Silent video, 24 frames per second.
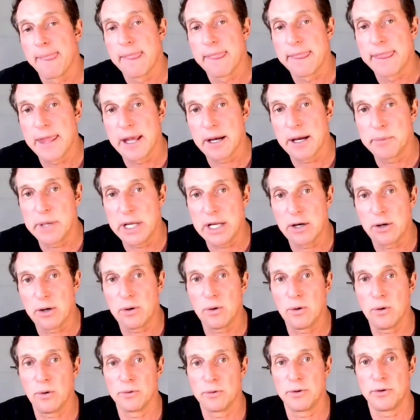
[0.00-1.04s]
Tell me how
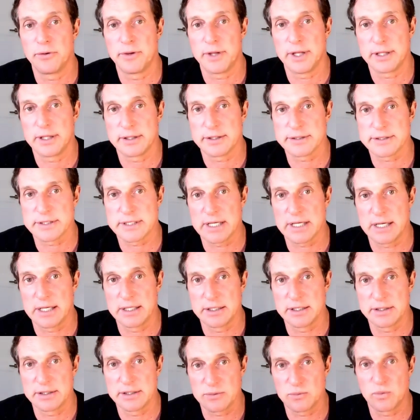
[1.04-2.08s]
old you think this guy
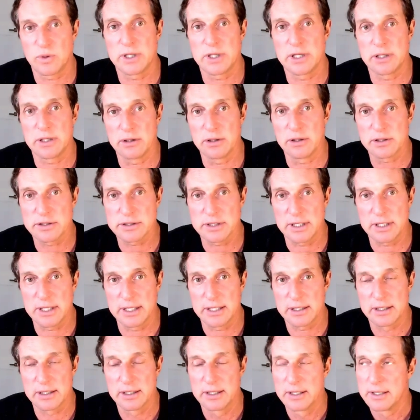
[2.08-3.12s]
is and what he looks like,
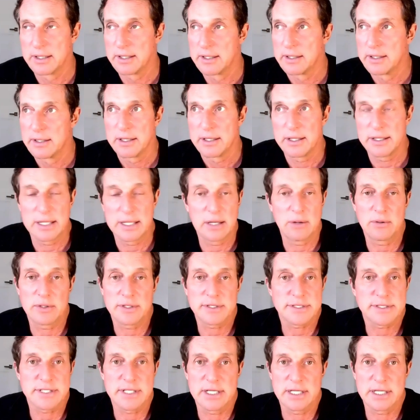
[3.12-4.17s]
then they would have
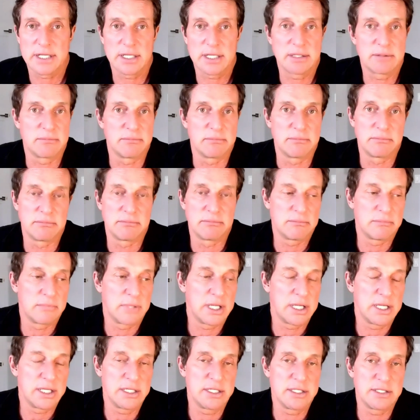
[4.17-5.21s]
said,
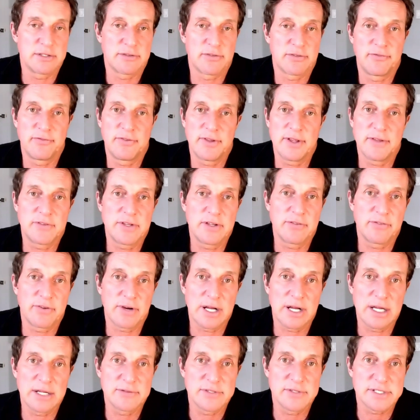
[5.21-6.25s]
he's
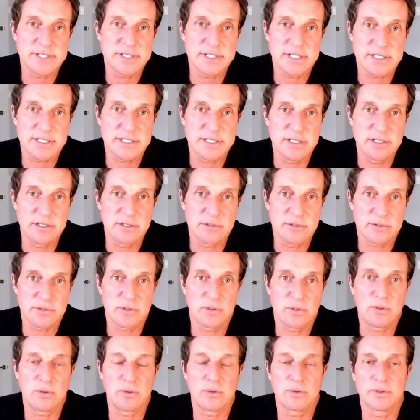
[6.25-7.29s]
55 to 60 years
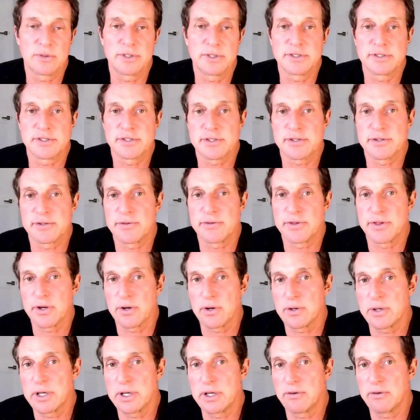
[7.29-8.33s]
old. He's
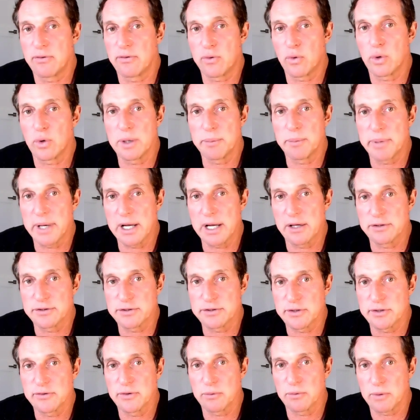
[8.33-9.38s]
30 to 40 pounds
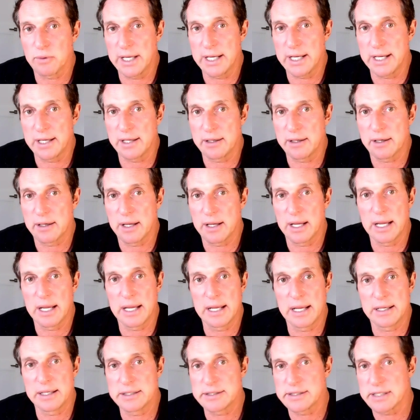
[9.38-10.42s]
overweight, and
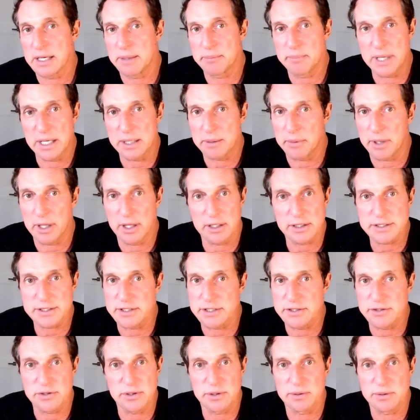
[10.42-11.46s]
he's got metabolic
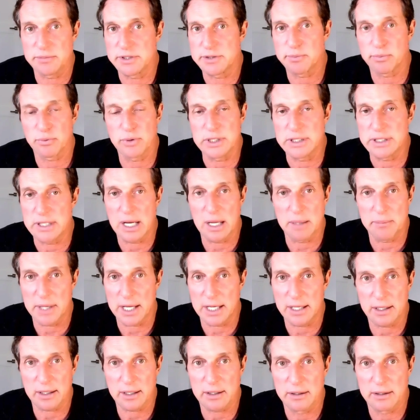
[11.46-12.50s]
syndrome. He's pre-diabetic.